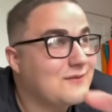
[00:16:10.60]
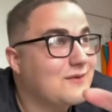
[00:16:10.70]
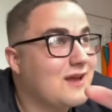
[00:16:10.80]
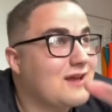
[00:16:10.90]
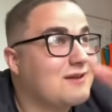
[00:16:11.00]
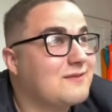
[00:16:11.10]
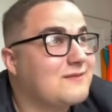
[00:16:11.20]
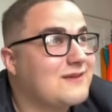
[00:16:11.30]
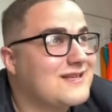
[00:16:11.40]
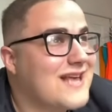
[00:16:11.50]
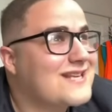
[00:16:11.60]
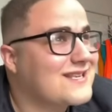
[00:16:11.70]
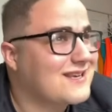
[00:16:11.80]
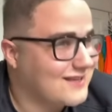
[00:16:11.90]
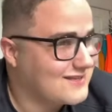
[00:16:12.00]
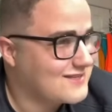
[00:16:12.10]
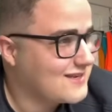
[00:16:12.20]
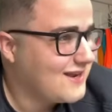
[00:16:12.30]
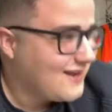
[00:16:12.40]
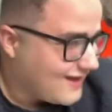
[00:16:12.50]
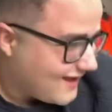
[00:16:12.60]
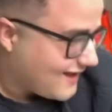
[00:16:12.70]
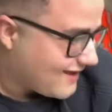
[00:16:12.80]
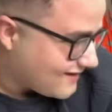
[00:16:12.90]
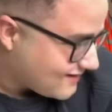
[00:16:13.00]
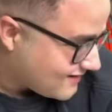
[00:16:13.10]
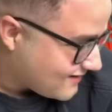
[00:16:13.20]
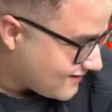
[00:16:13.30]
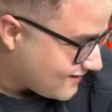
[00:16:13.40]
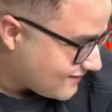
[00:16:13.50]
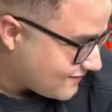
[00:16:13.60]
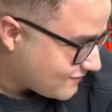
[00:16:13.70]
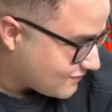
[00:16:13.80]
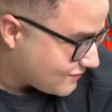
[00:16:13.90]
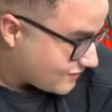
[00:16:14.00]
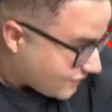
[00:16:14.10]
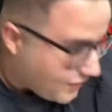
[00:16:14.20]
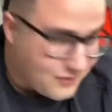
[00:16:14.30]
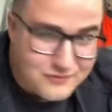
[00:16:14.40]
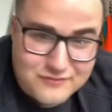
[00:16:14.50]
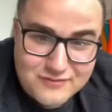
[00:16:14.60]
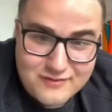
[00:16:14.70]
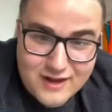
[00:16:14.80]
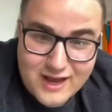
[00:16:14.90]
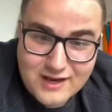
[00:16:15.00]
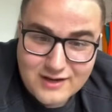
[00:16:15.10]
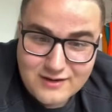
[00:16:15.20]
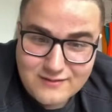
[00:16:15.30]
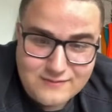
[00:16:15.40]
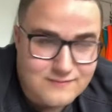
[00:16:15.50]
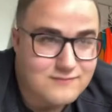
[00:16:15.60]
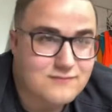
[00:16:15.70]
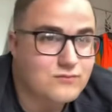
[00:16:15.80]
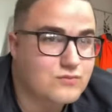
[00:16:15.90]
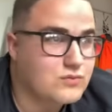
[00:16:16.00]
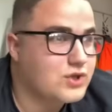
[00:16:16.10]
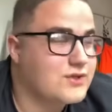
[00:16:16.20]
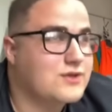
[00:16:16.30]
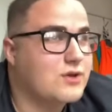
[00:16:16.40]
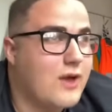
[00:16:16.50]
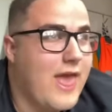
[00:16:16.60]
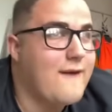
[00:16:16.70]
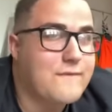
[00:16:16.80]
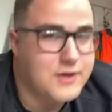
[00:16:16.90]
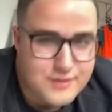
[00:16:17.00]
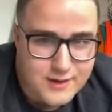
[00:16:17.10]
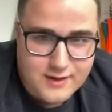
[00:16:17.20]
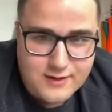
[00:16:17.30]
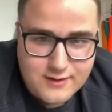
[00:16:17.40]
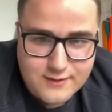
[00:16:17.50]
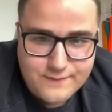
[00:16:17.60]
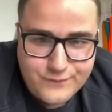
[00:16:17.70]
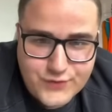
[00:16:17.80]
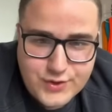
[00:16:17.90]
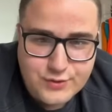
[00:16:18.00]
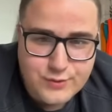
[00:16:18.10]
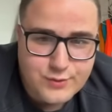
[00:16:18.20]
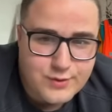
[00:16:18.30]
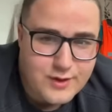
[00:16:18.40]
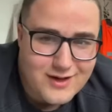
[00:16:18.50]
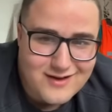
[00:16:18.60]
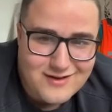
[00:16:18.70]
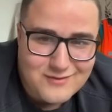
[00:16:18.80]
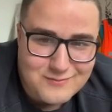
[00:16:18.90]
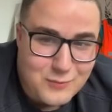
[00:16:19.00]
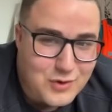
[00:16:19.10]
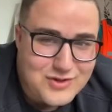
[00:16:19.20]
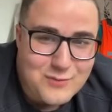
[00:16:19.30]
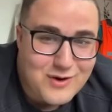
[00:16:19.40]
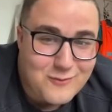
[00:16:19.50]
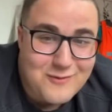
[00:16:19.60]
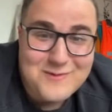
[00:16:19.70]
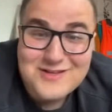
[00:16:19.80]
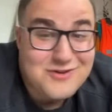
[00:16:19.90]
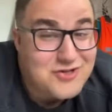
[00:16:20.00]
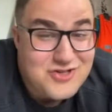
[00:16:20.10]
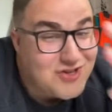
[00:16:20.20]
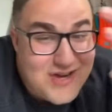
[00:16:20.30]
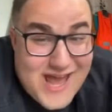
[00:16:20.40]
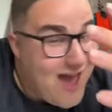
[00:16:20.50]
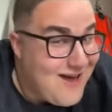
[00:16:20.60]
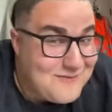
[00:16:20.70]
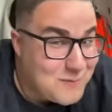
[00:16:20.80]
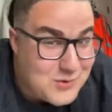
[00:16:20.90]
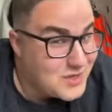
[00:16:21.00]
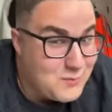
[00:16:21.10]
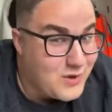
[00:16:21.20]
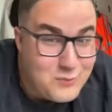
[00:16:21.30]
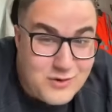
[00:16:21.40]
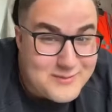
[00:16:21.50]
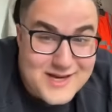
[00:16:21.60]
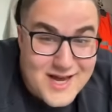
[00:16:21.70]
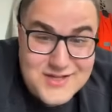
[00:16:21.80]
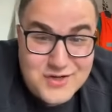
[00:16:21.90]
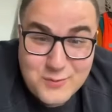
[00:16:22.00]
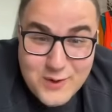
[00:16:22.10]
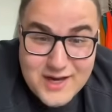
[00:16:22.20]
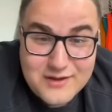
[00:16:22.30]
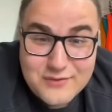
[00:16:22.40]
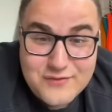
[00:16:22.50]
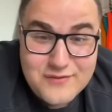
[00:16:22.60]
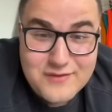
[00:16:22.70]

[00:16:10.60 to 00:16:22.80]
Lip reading: necessities and love and just everything to more than one woman, you shouldn't have more than one woman as your wife.